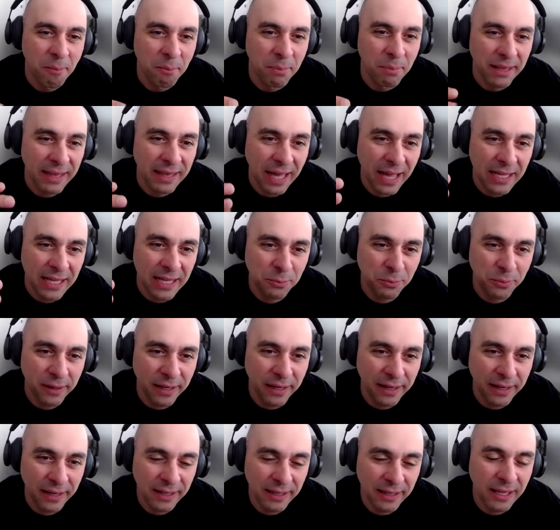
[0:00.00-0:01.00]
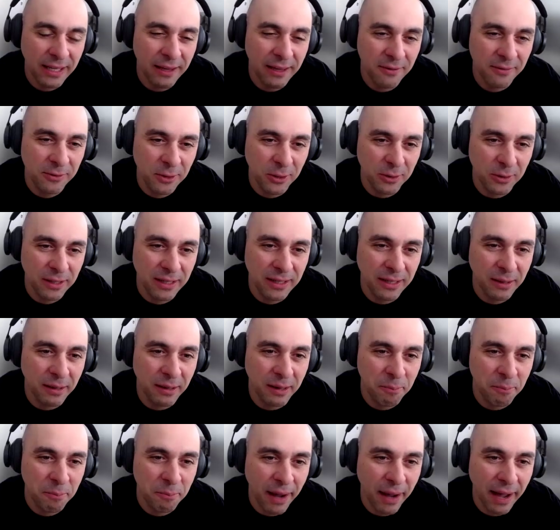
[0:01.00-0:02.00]
But that's where it gives you
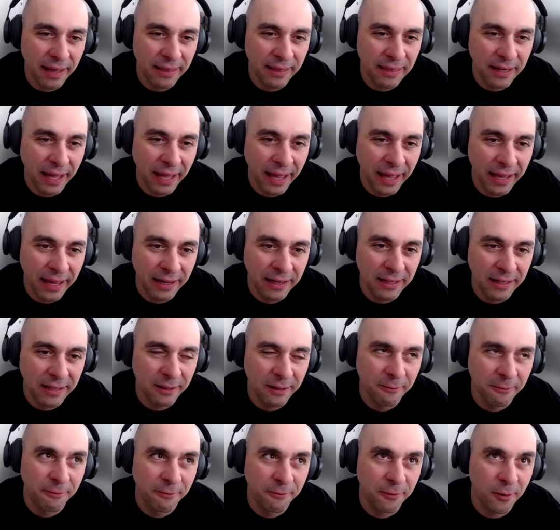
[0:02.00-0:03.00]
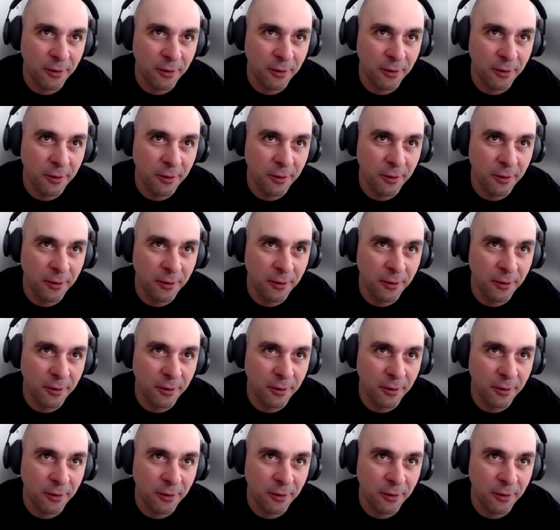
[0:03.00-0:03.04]
a Python angle